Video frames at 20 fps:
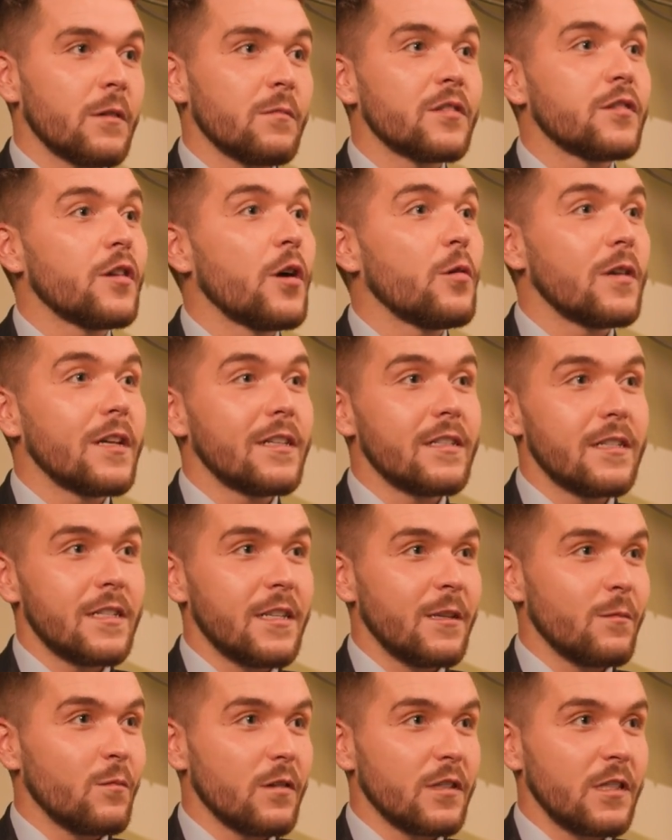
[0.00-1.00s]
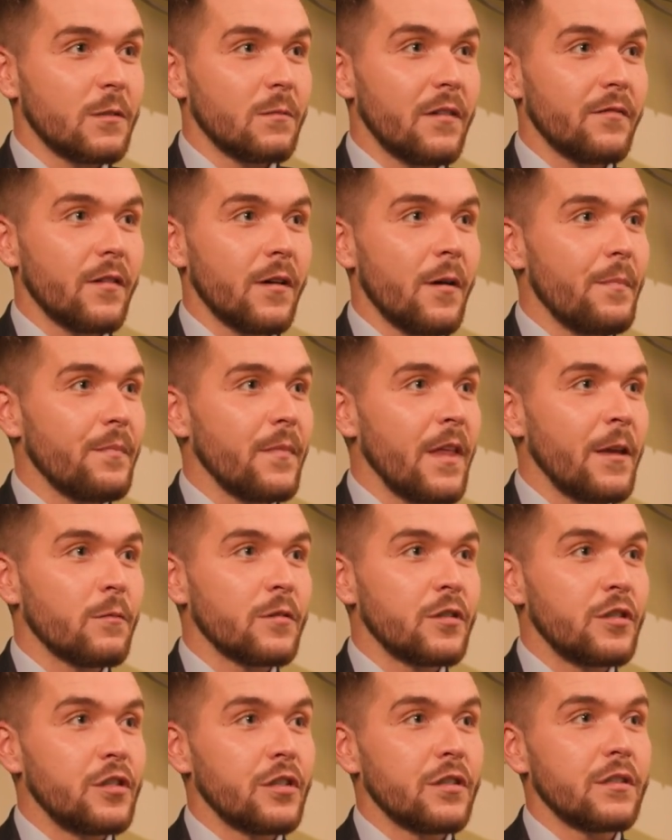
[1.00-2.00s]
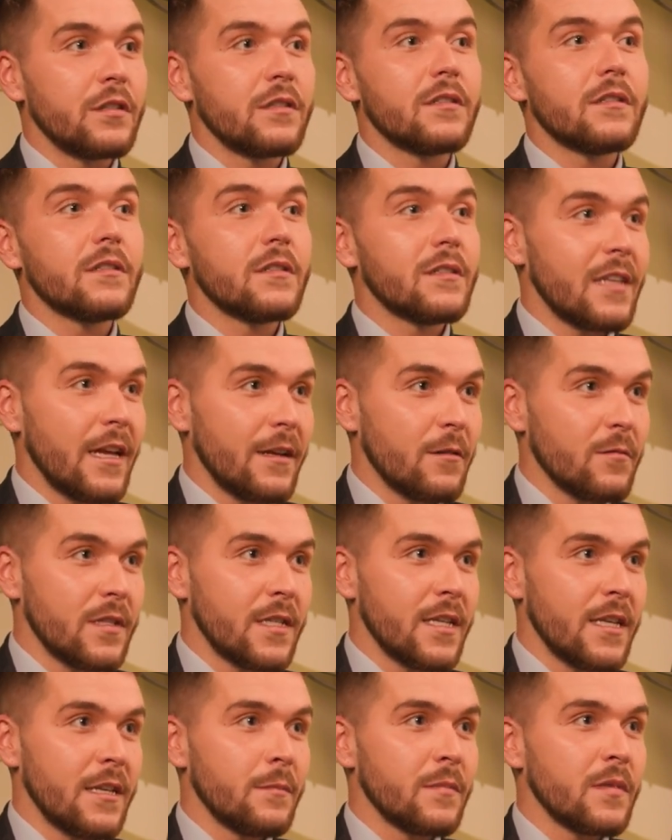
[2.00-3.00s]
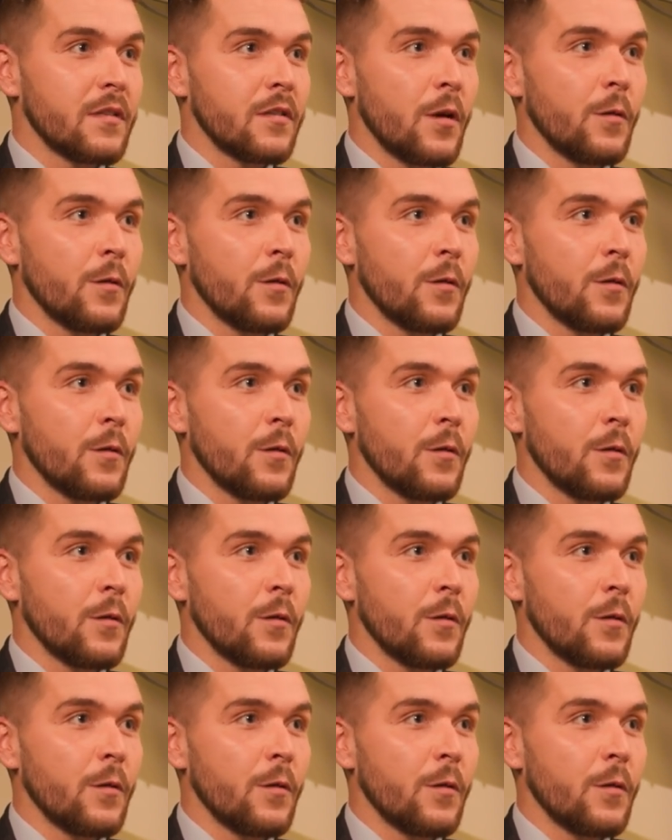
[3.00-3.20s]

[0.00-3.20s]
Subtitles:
there was no leasing team whatsoever. It was just sales teams.